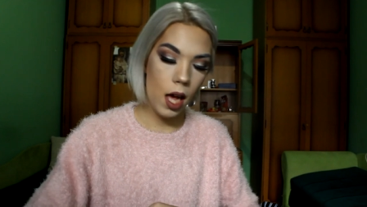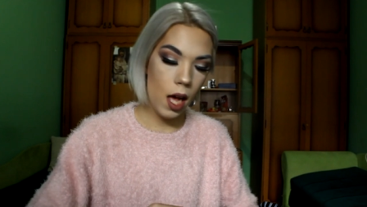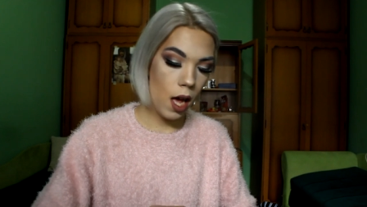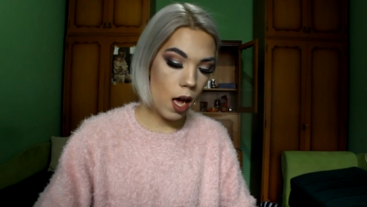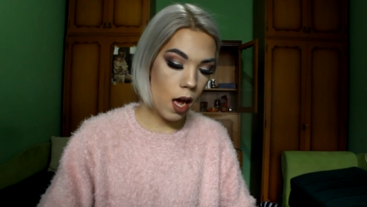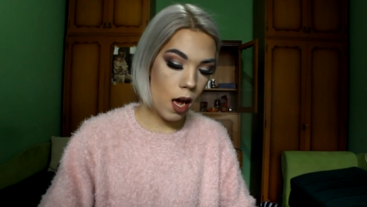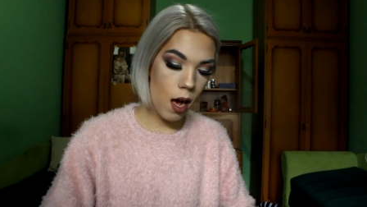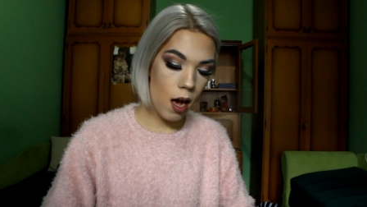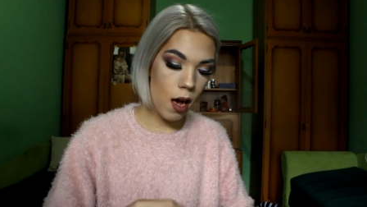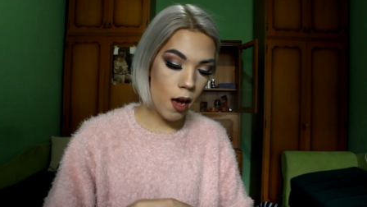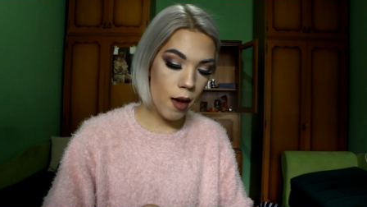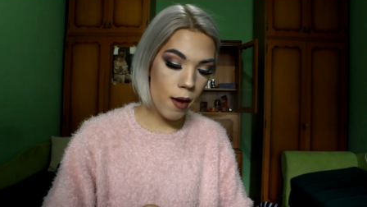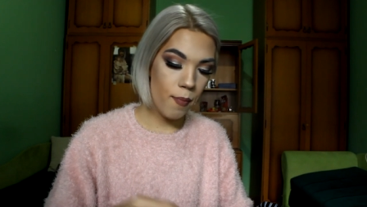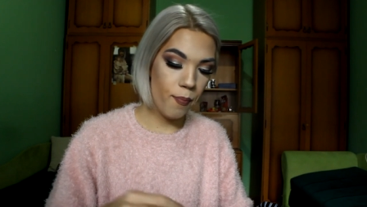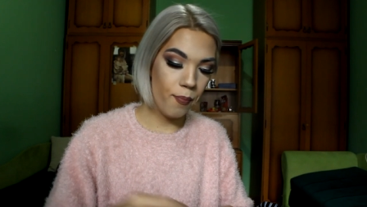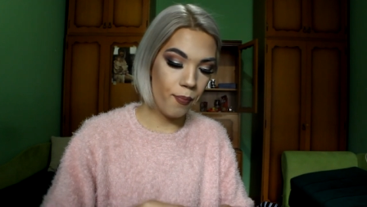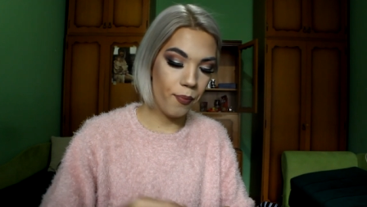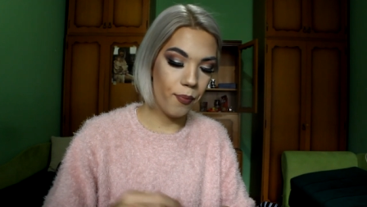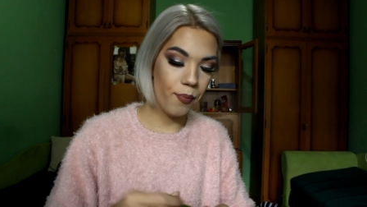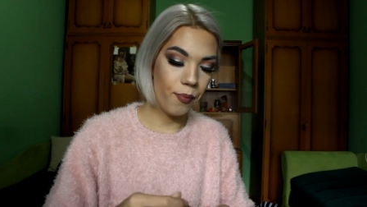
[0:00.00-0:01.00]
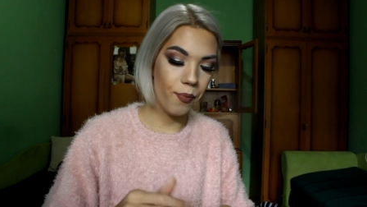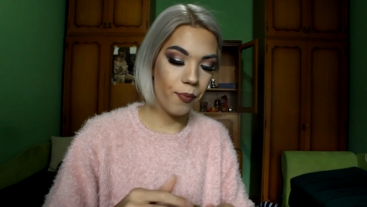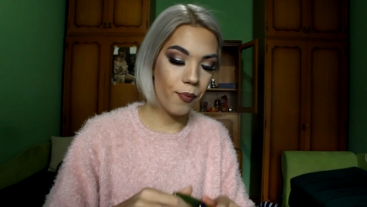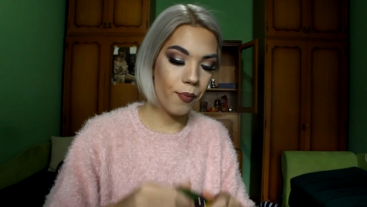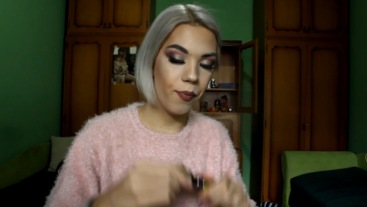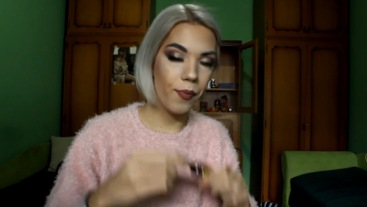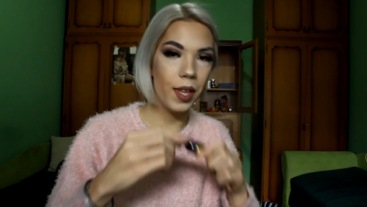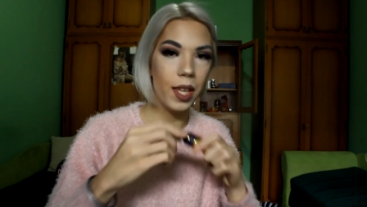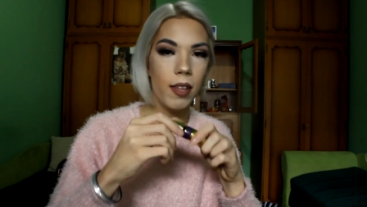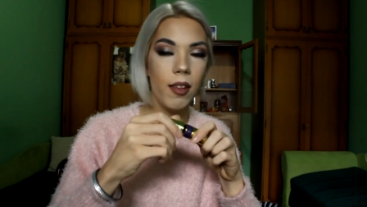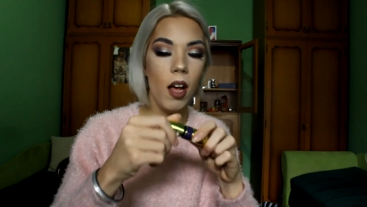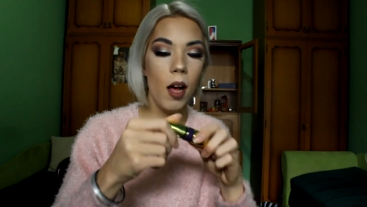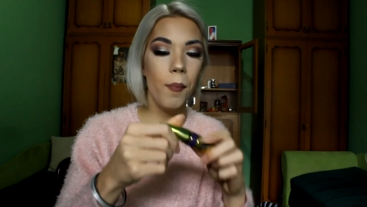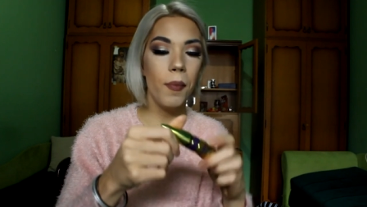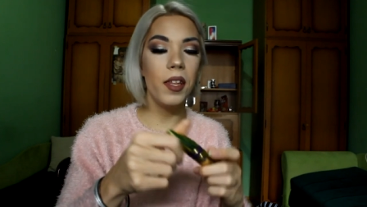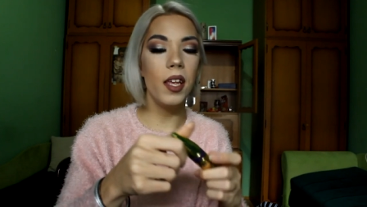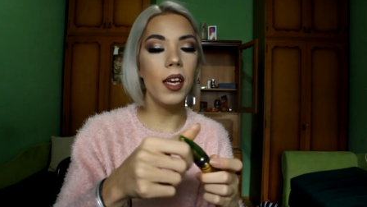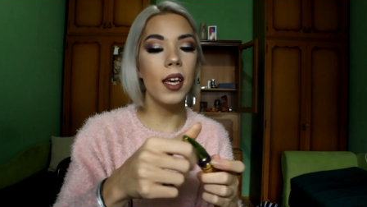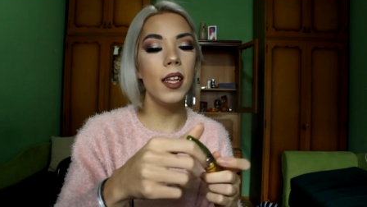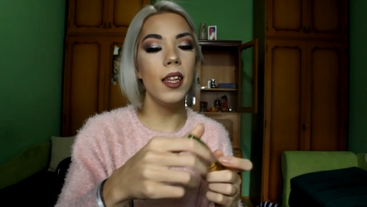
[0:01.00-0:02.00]
Um, so
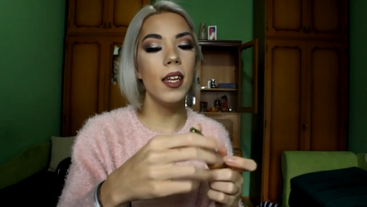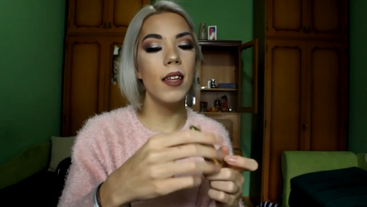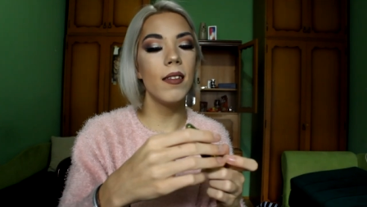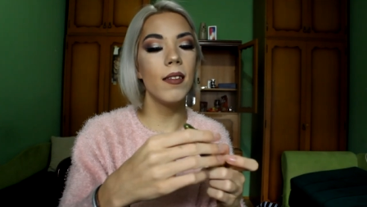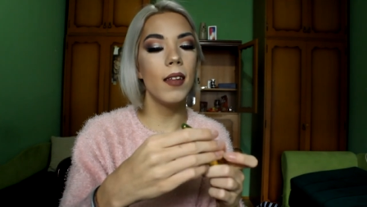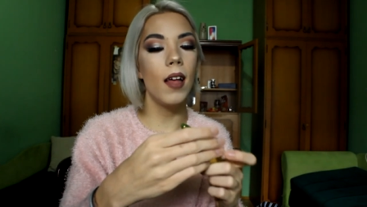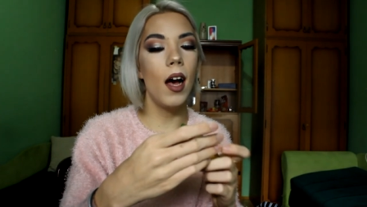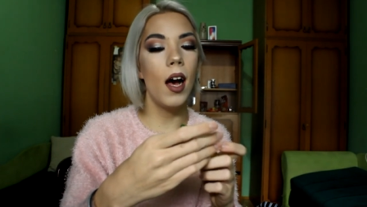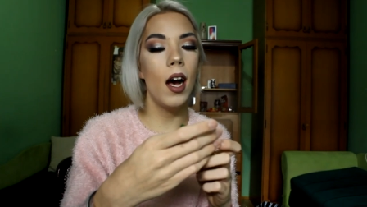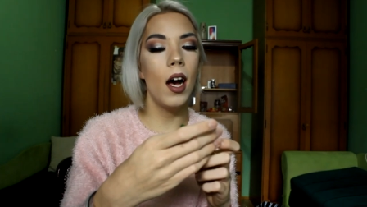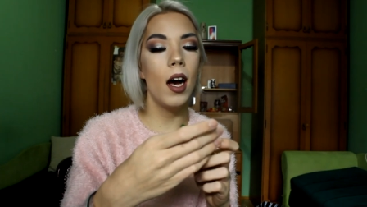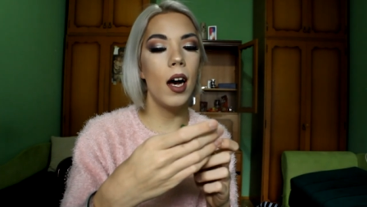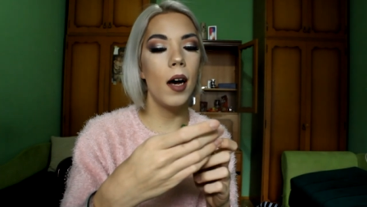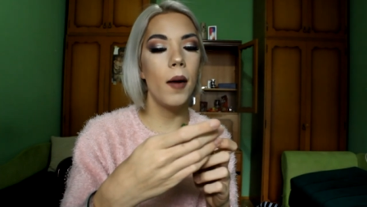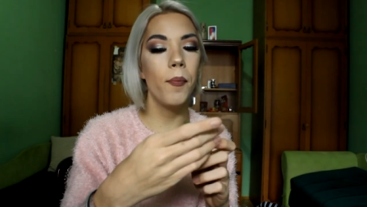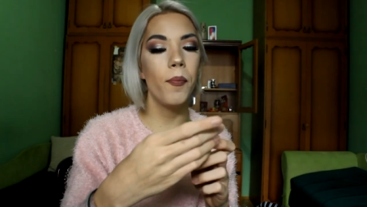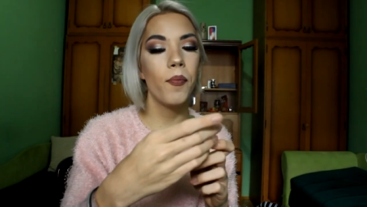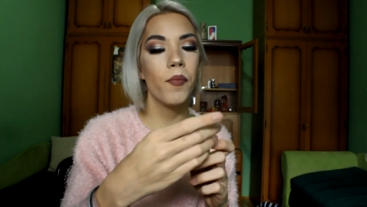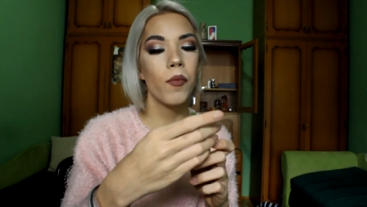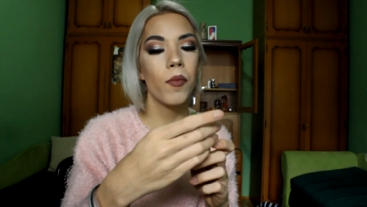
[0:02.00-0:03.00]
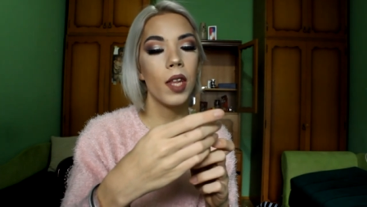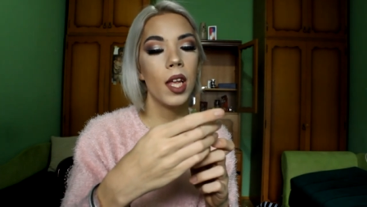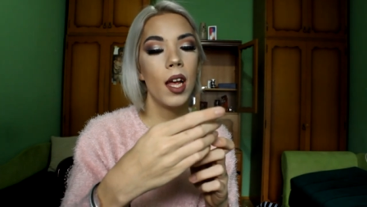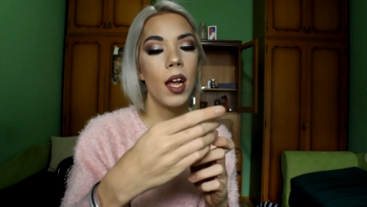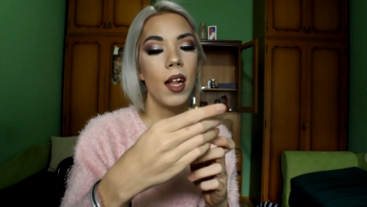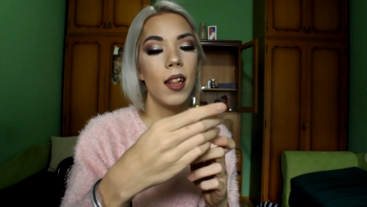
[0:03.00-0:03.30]
I'm taking this, um,